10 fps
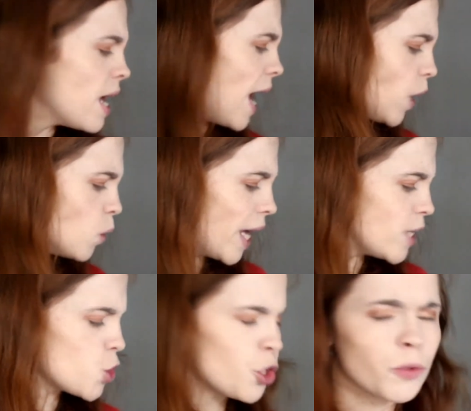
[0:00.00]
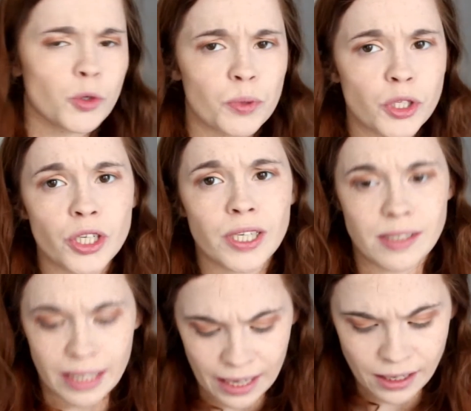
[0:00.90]
I don't like too much blusher because
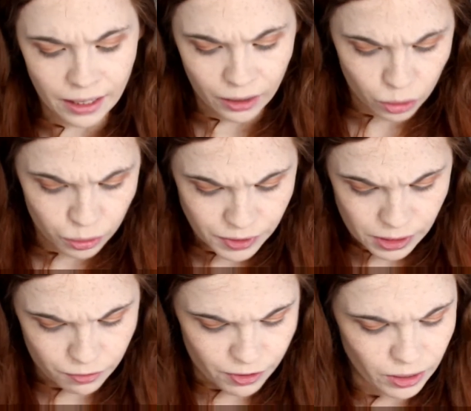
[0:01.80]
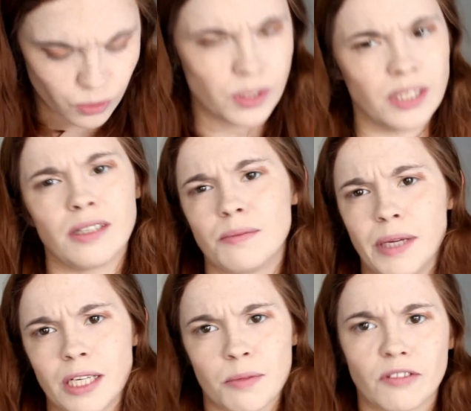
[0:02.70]
again it covers the freckles and it
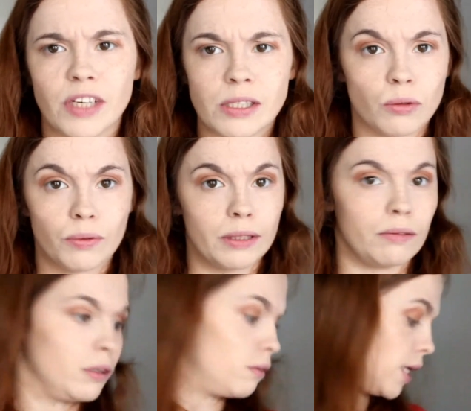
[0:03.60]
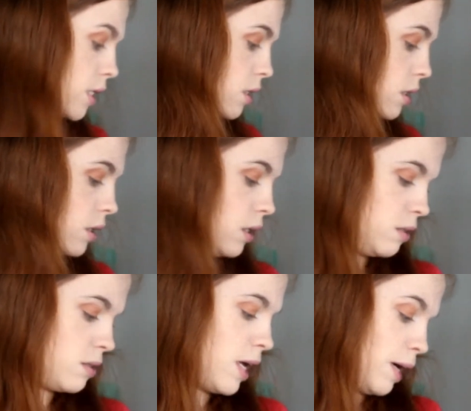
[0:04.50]
makes my face look really red, and
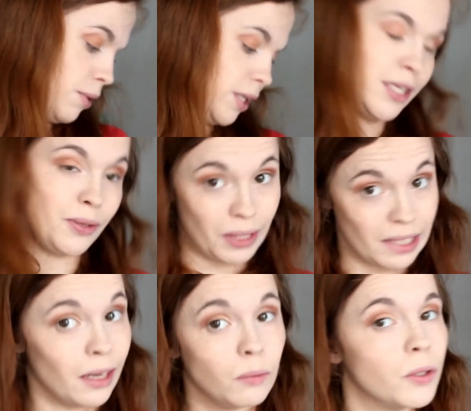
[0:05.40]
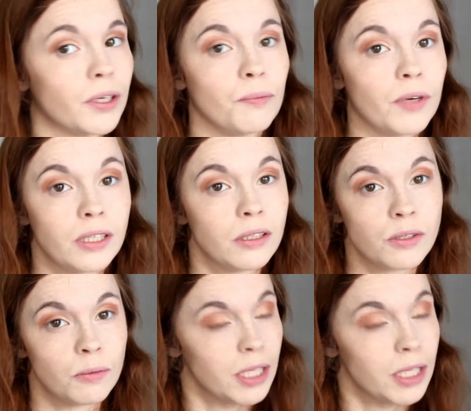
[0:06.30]
I really don't need help looking red in the summer.